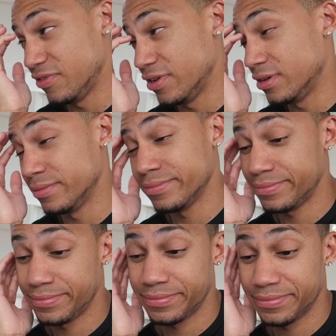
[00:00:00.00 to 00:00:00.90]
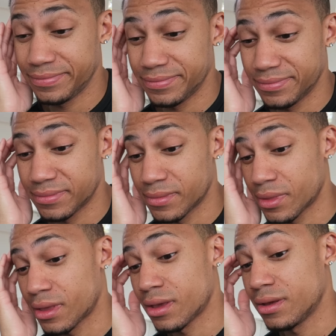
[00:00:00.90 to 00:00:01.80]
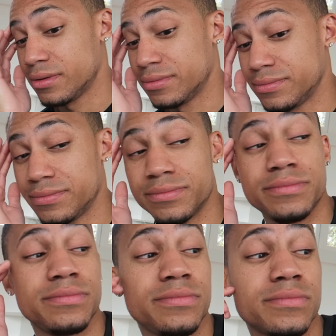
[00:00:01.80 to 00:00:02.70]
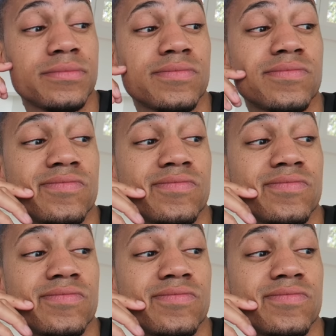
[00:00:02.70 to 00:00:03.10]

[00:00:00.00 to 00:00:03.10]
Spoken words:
Liz said, KK is weed full.